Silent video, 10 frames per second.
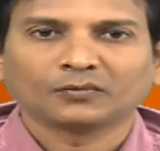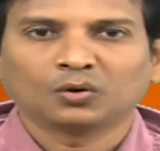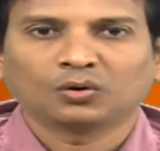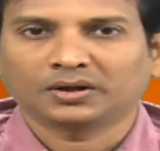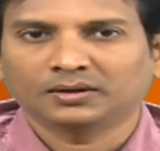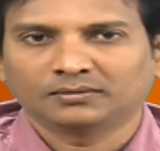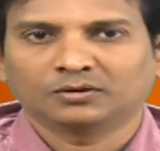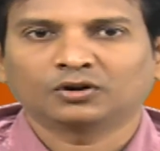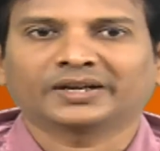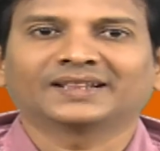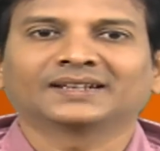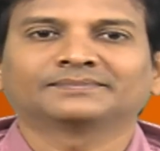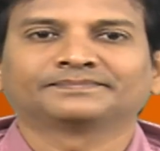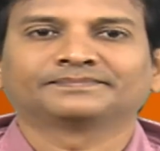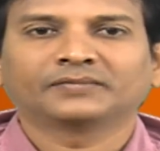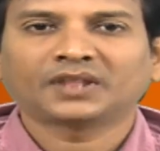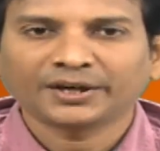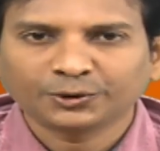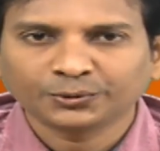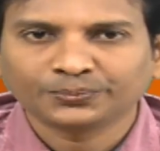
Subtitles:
Okay. Okay then. Thank you.